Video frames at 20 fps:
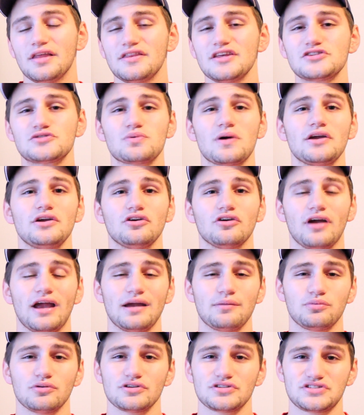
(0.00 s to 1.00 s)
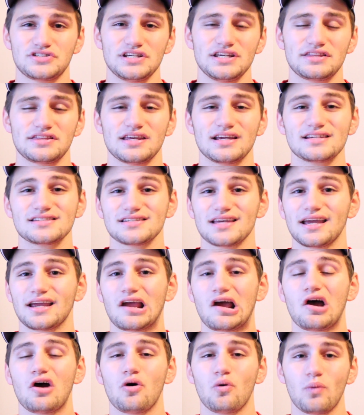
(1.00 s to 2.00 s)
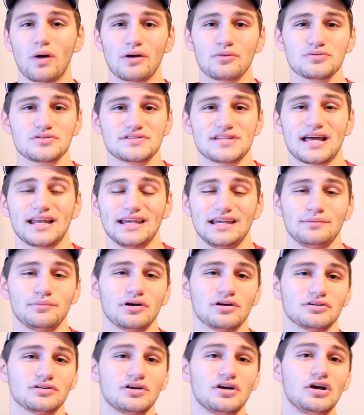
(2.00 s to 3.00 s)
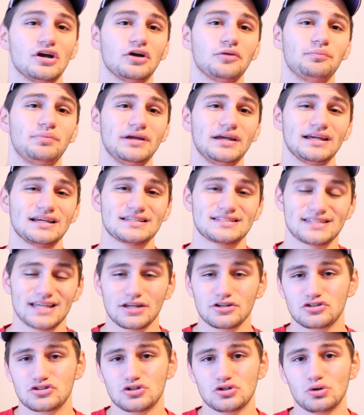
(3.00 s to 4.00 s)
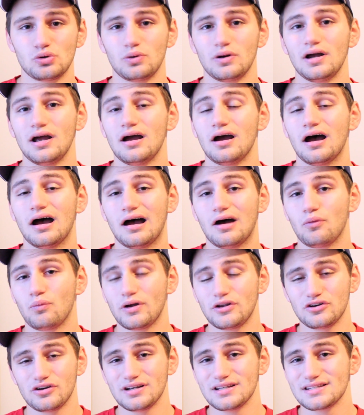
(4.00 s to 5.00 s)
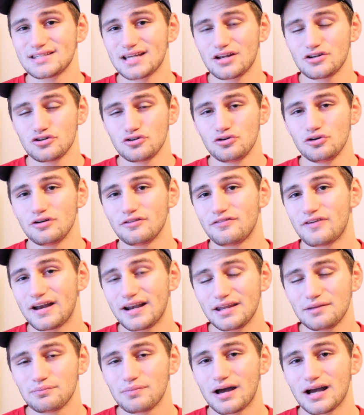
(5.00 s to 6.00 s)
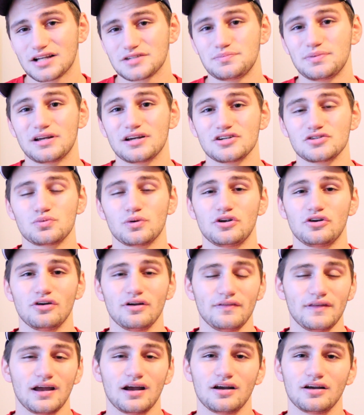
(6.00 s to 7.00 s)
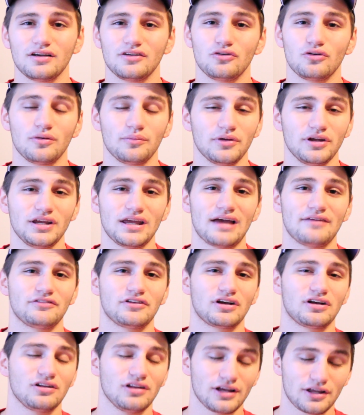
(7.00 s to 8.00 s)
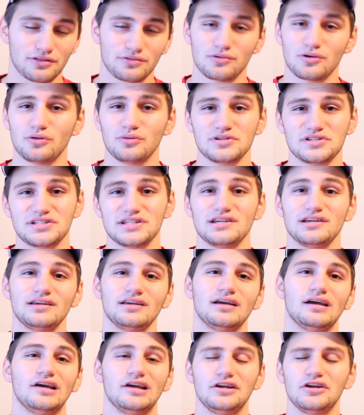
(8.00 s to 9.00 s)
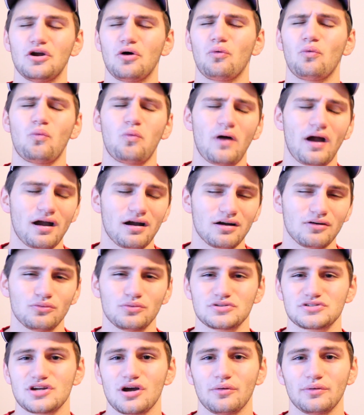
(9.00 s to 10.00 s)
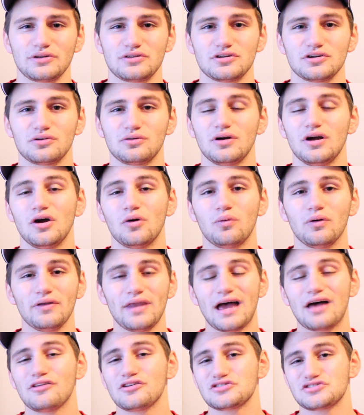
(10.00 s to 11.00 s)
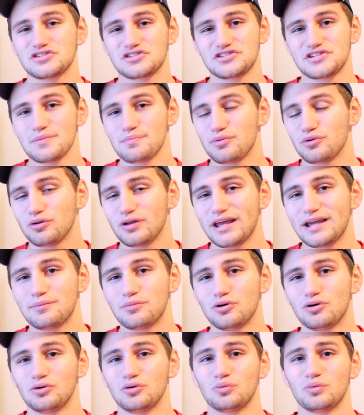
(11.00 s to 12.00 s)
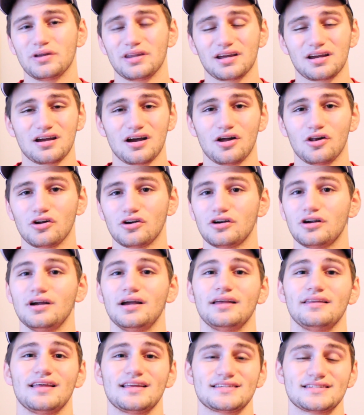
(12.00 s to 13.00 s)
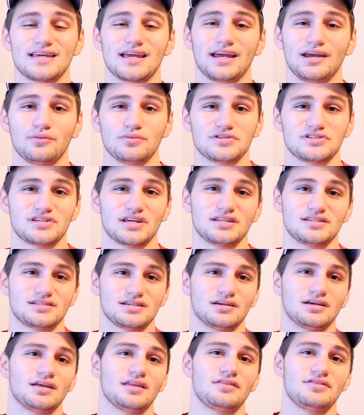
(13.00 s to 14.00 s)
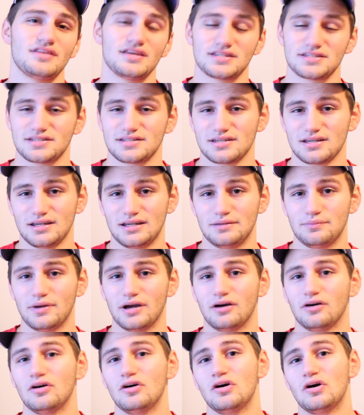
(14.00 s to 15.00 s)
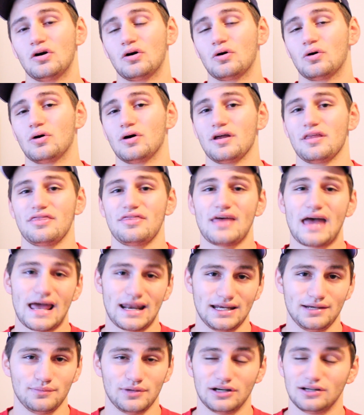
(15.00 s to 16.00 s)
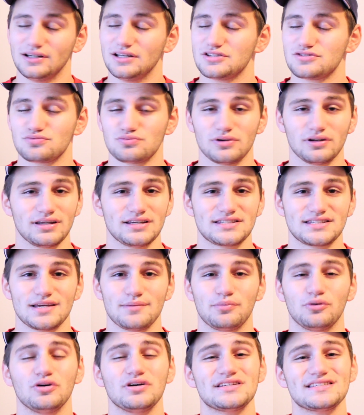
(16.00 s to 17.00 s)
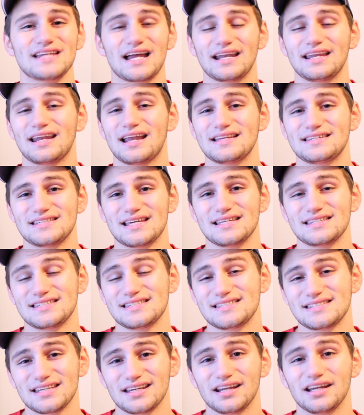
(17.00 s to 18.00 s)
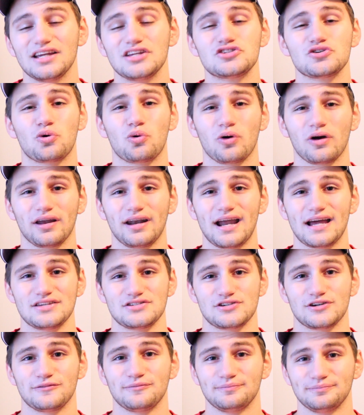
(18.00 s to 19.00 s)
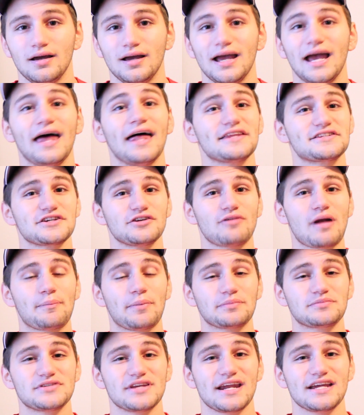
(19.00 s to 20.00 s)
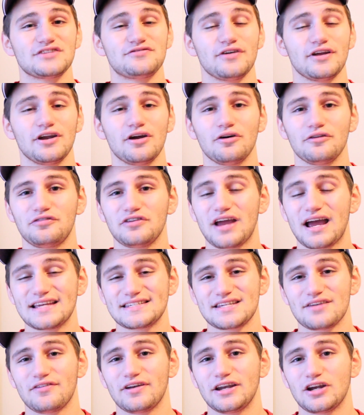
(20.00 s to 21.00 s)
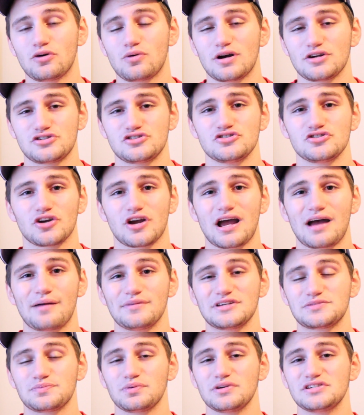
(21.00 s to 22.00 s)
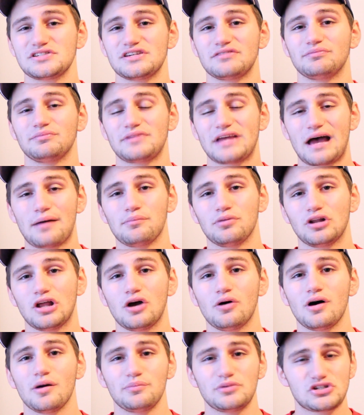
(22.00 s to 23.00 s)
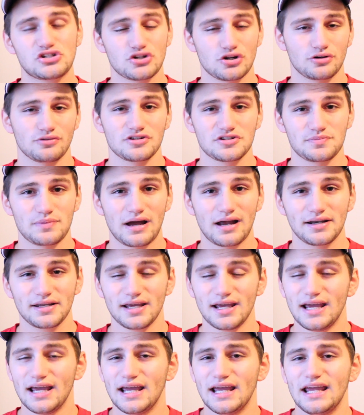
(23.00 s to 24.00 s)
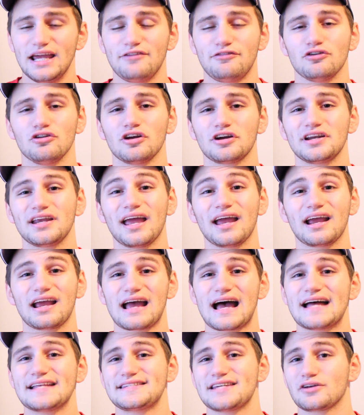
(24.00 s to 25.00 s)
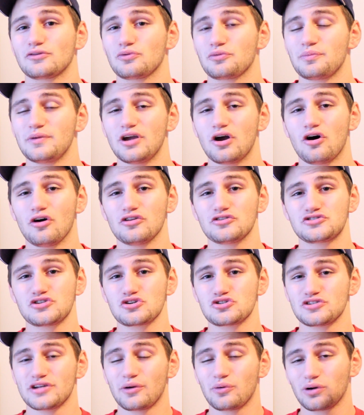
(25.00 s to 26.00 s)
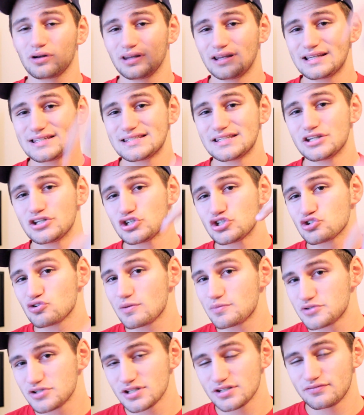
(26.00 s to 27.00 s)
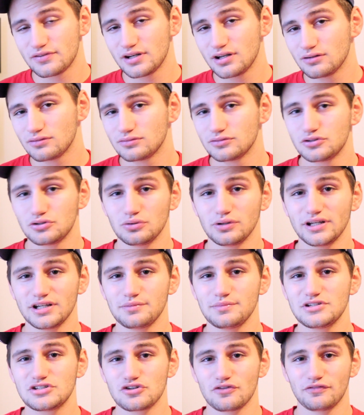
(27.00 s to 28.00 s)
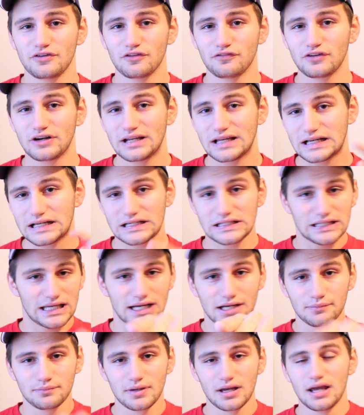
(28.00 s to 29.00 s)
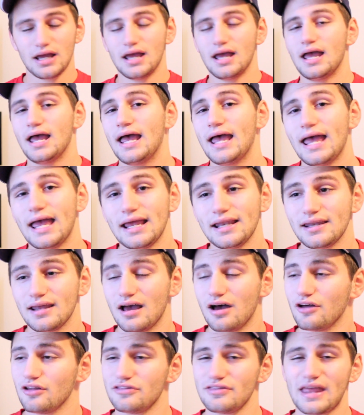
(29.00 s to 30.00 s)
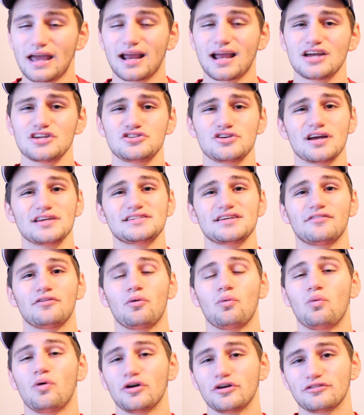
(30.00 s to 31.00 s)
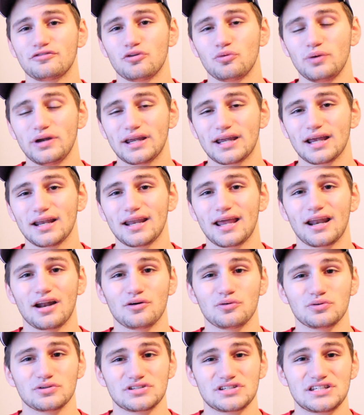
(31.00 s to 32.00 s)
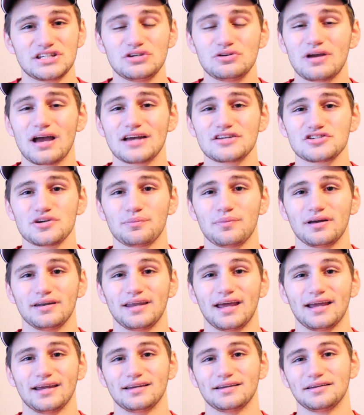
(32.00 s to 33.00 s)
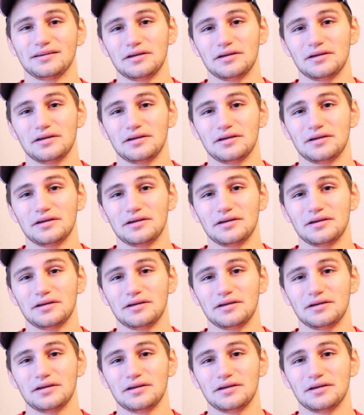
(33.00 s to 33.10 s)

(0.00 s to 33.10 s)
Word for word: This way you're able to see things like, oh, where was that email being sent to uh, when you're inside your unified inbox? Because when you're in there, normally you have to click through and see, you know, where it was going to. Well, now there's a simple label with a color that's saying it was sent to this email or that email. It's really simple. It's 99 cents in Cydia. It's Orgainizr. And that's going to wrap up today's video. If you guys have any questions or comments, please leave them down below. I'll be sure to respond. If you're looking to get in contact with me, all the social network links in the description of this video do lead to me, so feel free to click them. And other than that, guys, you guys have a wonderful weekend, and I will see you guys on Monday.